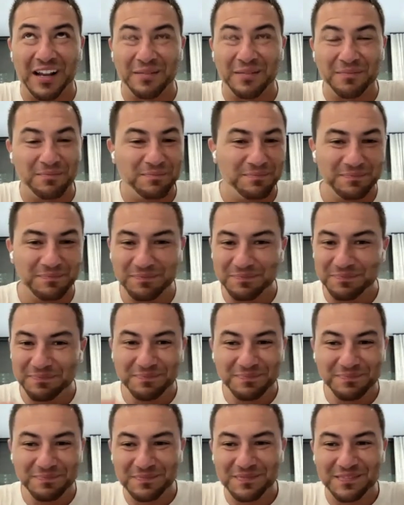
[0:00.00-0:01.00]
And I
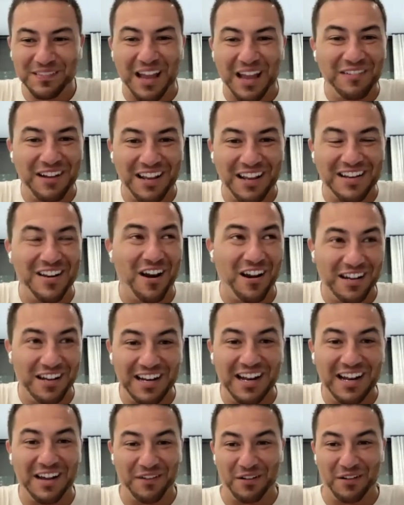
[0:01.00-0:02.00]
haven't had
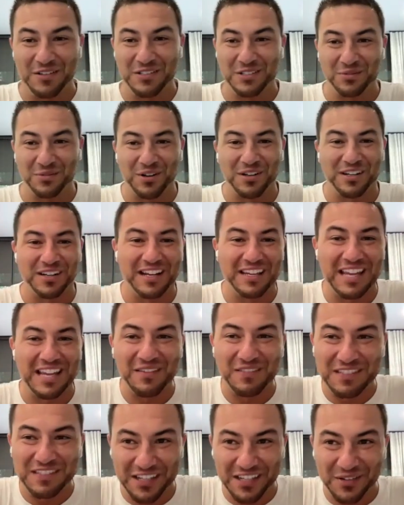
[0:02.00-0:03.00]
9.5 hours to work and I
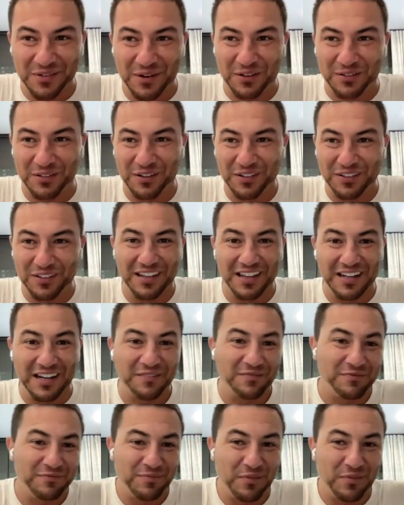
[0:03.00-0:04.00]
can't even tell you how long.
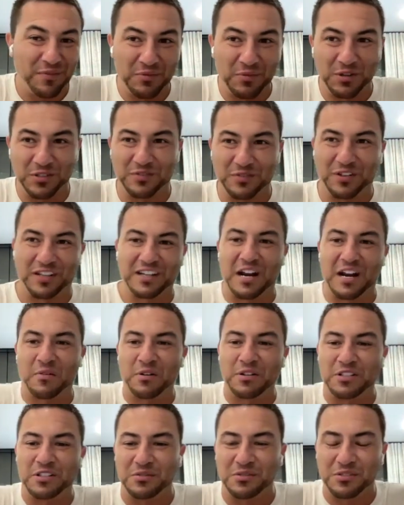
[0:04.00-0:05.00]
And I've already worked for like an
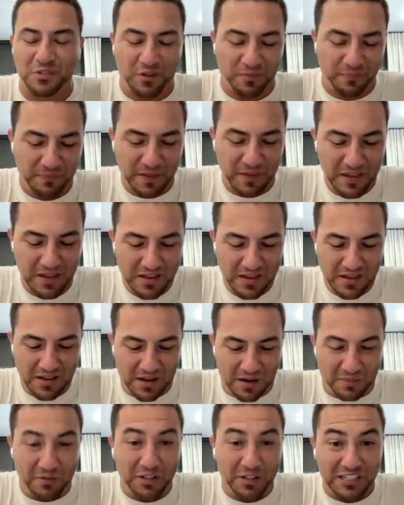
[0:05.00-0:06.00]
hour or two. So
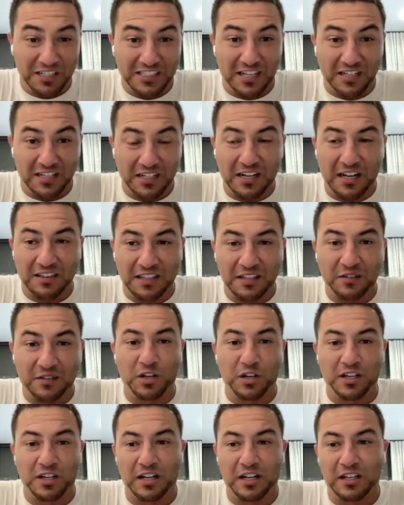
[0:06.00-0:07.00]
I'm really excited. I
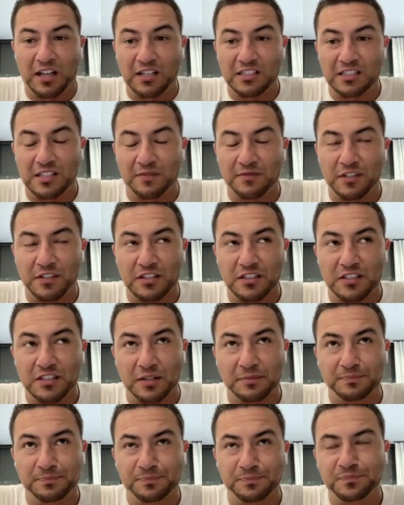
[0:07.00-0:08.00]
think we're going to get a lot of stuff done
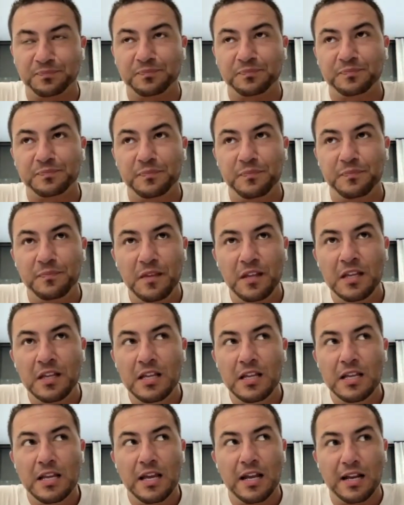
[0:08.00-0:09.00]
today.
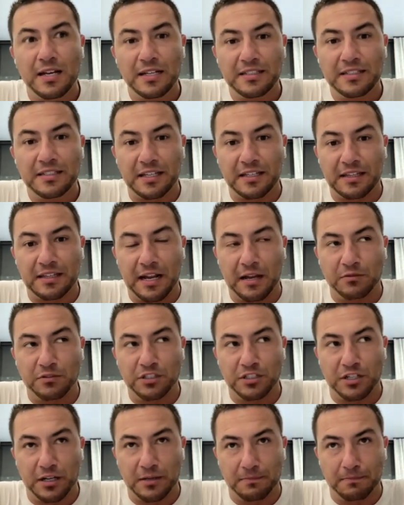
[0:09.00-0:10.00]
And I need to get that
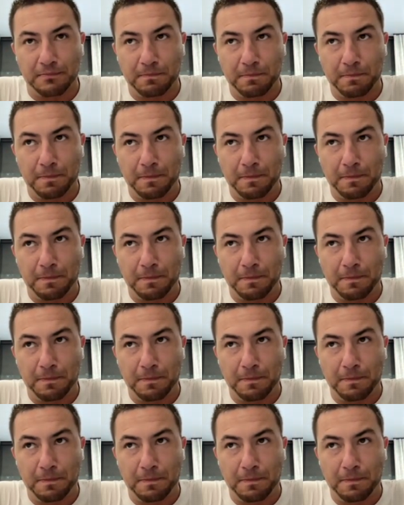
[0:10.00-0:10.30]
out tonight.